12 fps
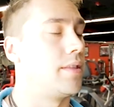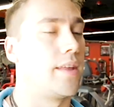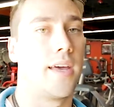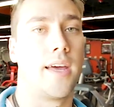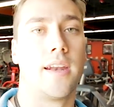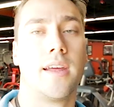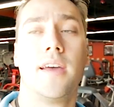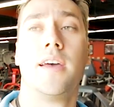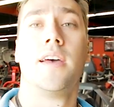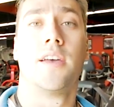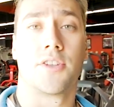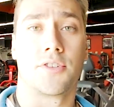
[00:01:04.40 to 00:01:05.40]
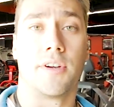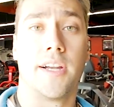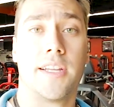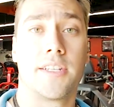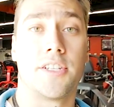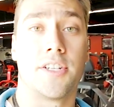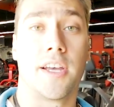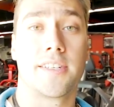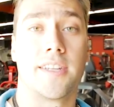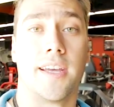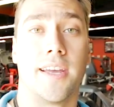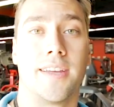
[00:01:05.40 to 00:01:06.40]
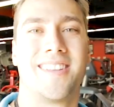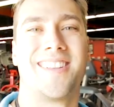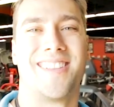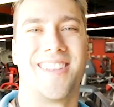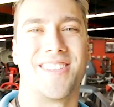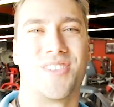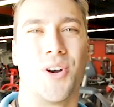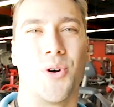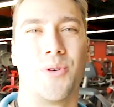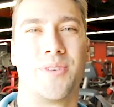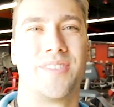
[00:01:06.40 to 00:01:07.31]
then straight into chest day. Let's go.